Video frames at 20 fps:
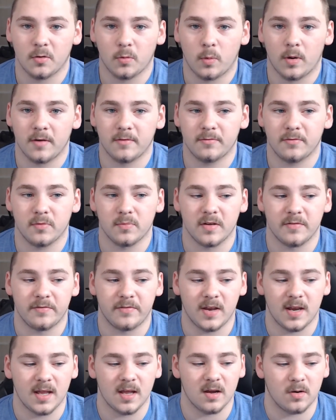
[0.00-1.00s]
one from
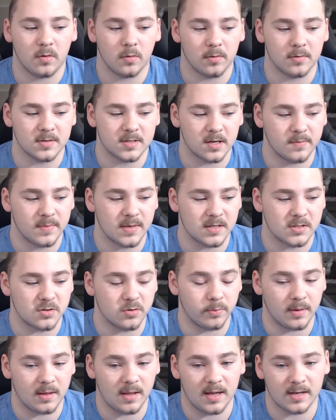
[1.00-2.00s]
Nvidia or it's gonna be a
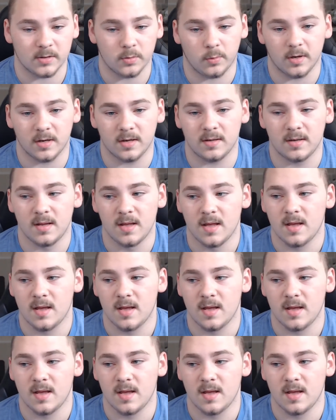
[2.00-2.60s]
superclocked one.